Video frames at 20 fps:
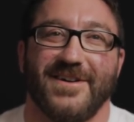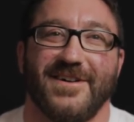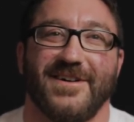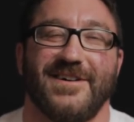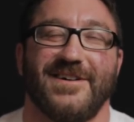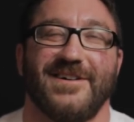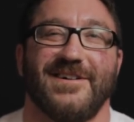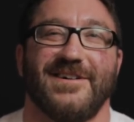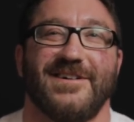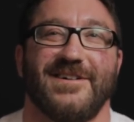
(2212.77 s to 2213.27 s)

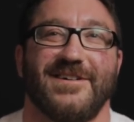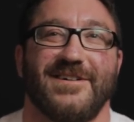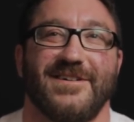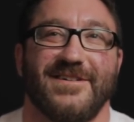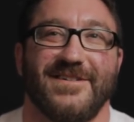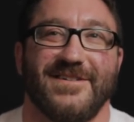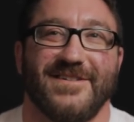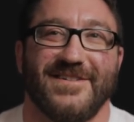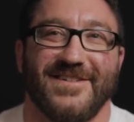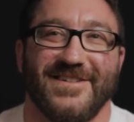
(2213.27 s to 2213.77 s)
I
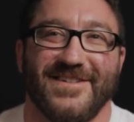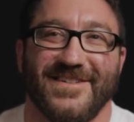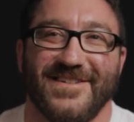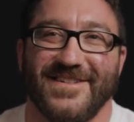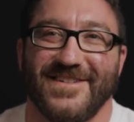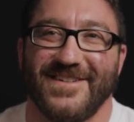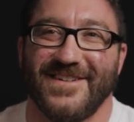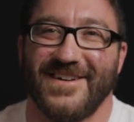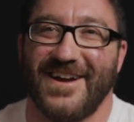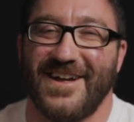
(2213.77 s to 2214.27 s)

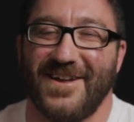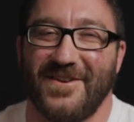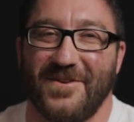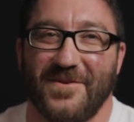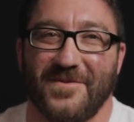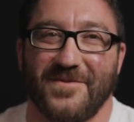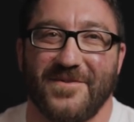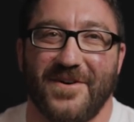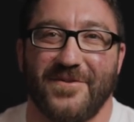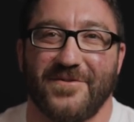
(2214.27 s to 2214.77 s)
don't
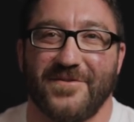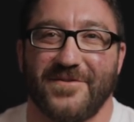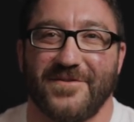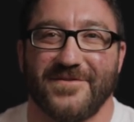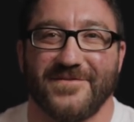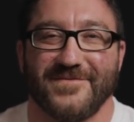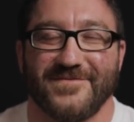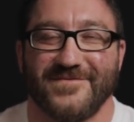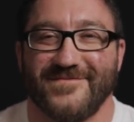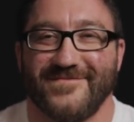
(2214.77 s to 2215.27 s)
know, other.